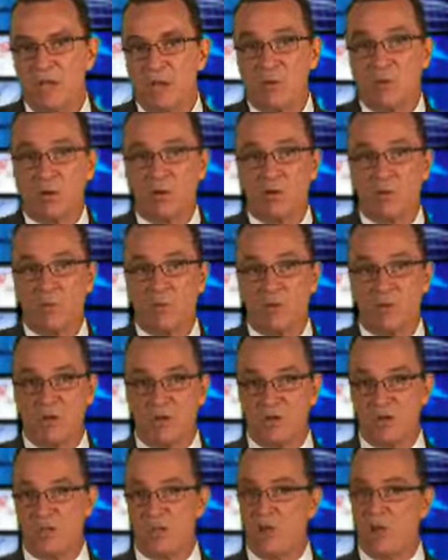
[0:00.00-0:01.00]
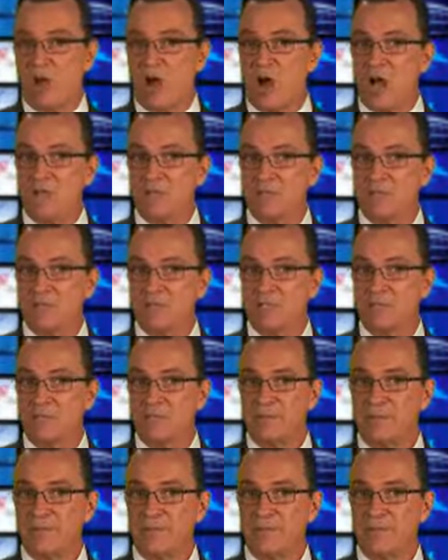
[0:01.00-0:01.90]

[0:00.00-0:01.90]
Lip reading: in order to reduce the cost.